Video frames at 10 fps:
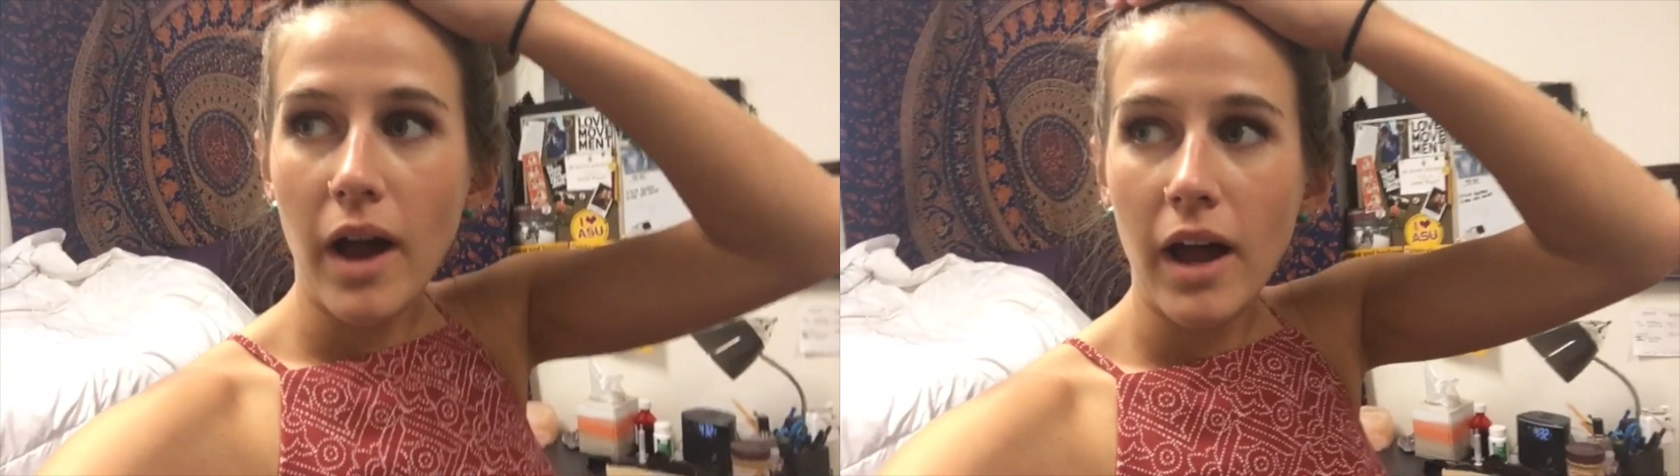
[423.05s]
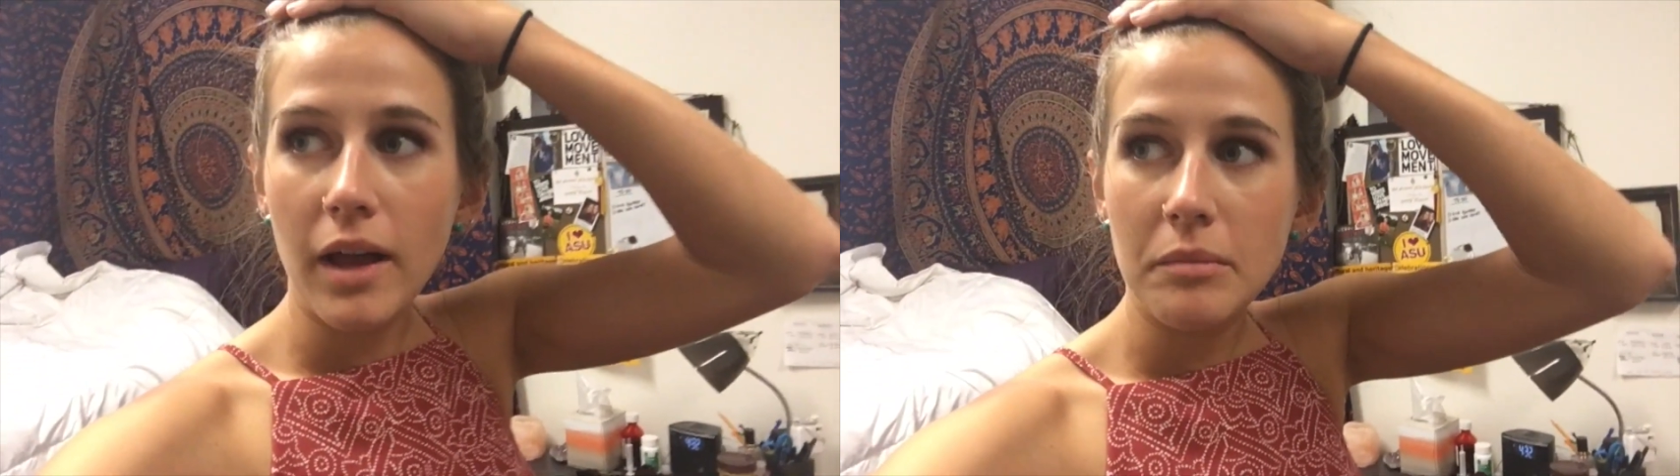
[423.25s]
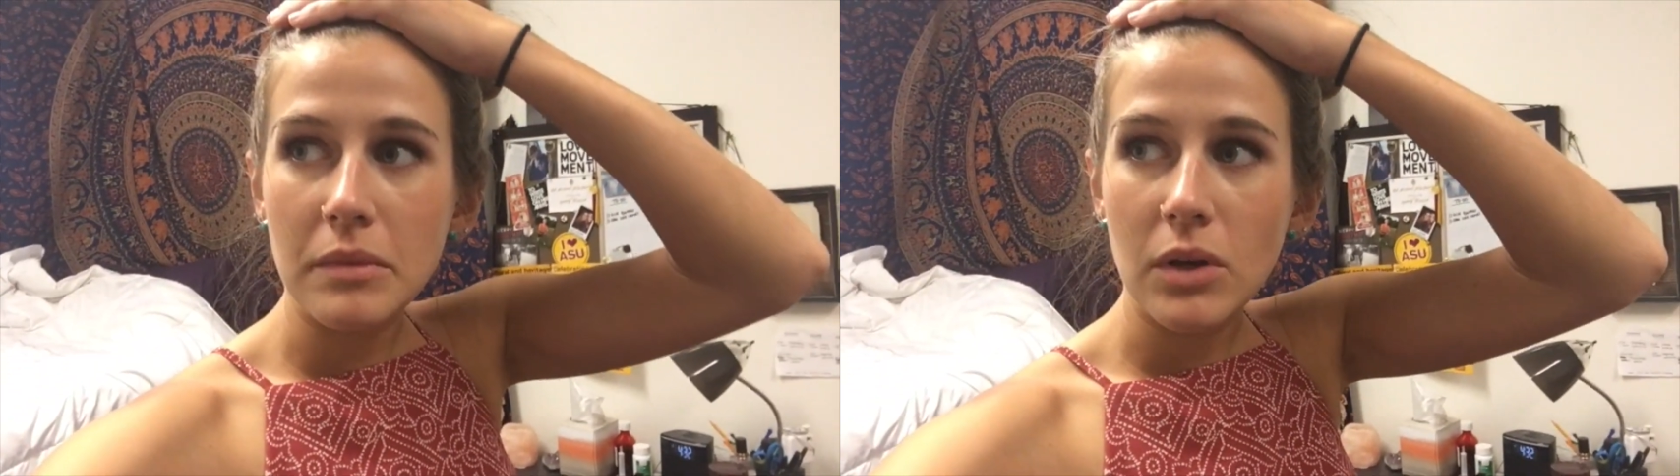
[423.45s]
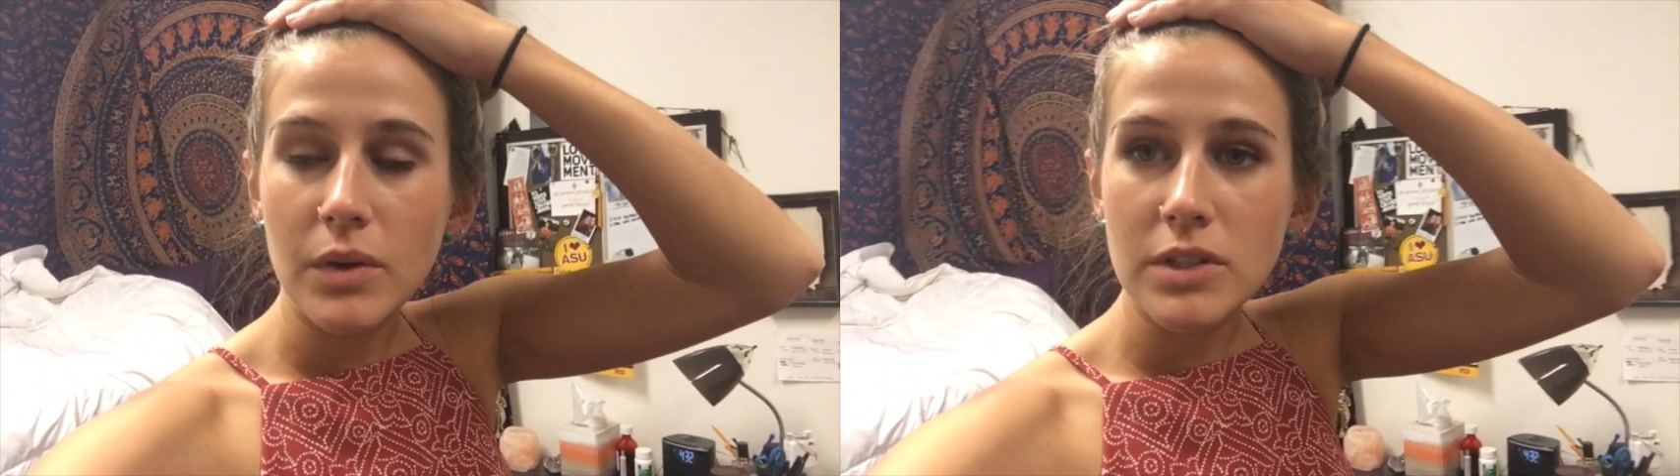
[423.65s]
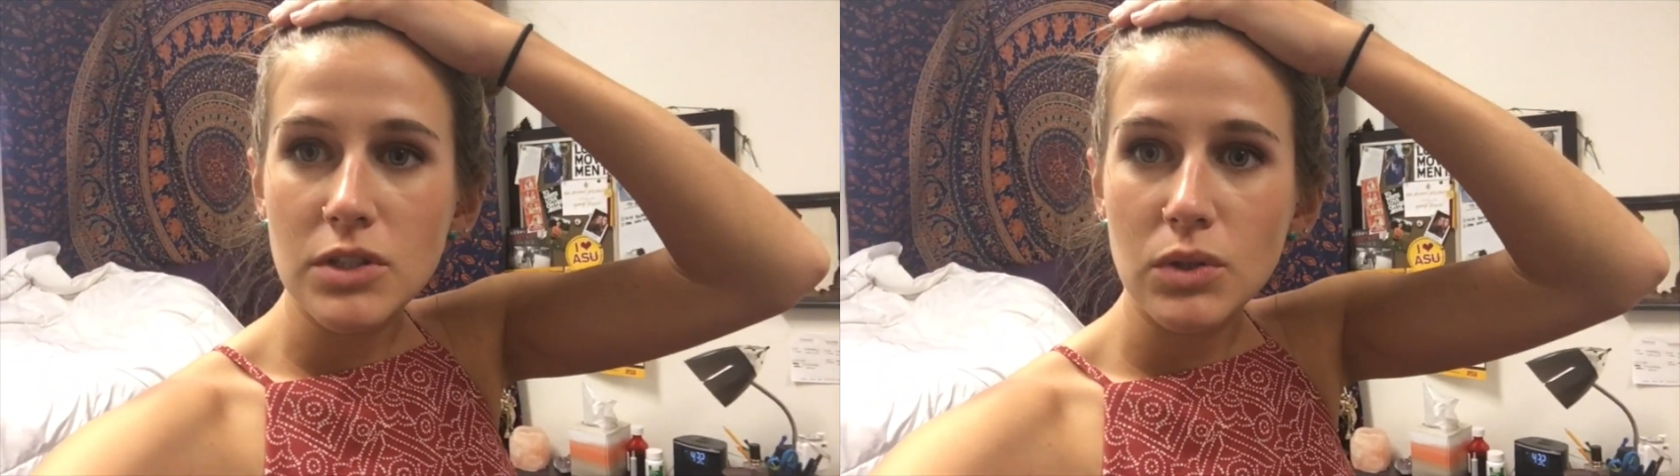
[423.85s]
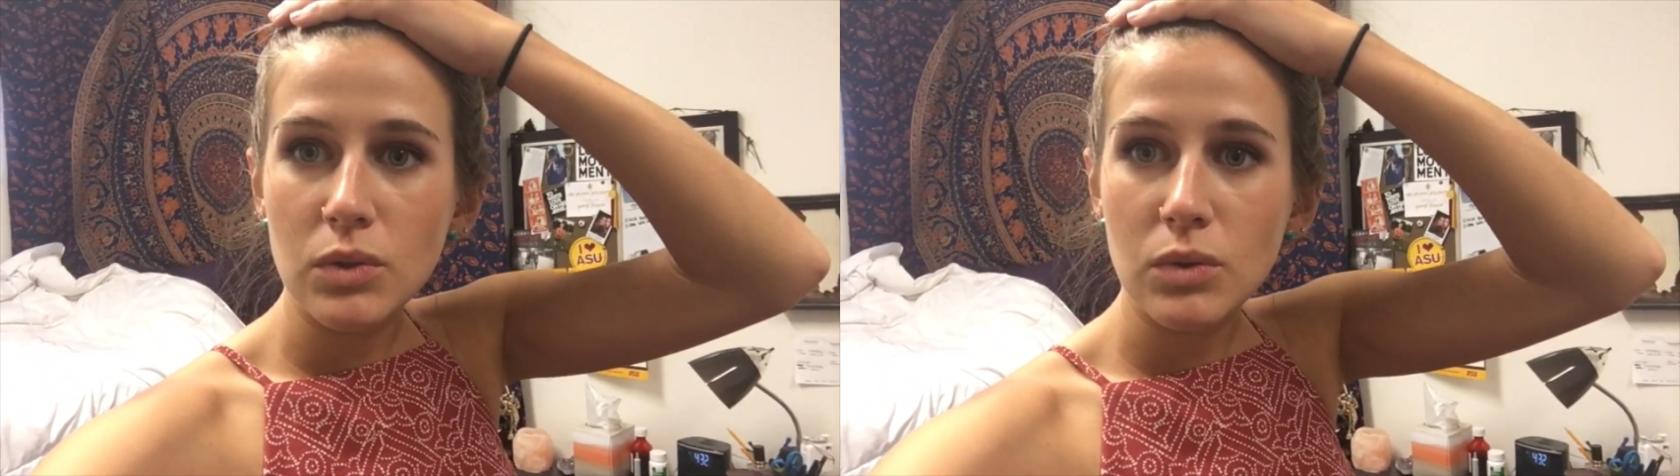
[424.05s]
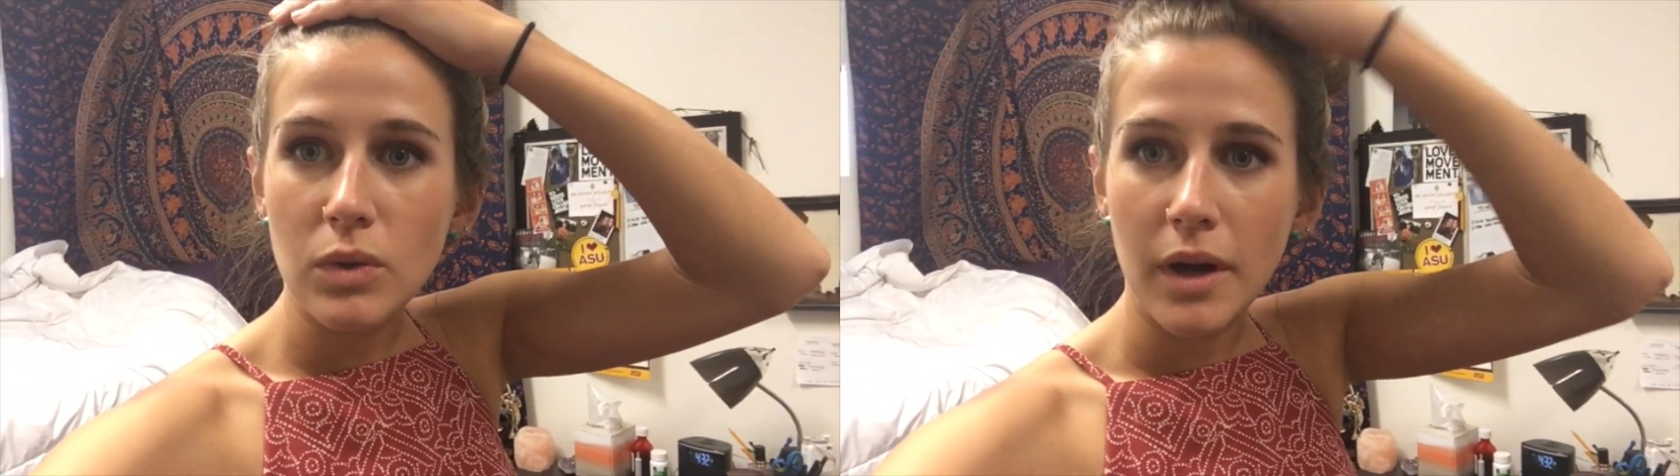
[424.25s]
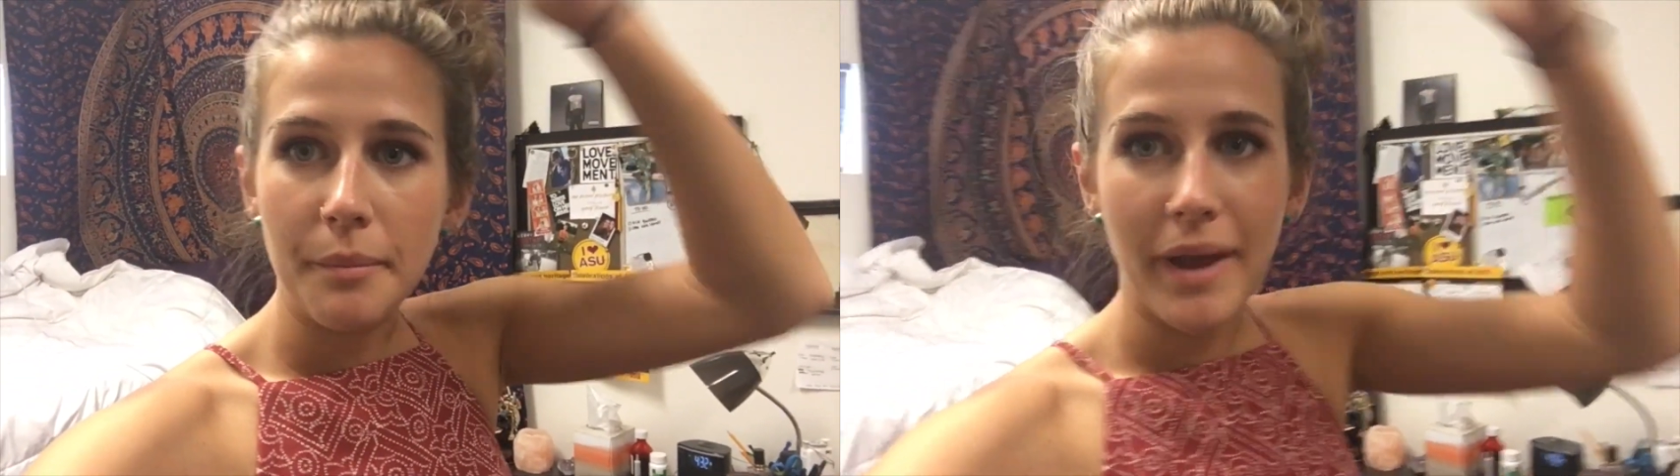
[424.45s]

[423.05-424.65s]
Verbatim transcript: I'm going to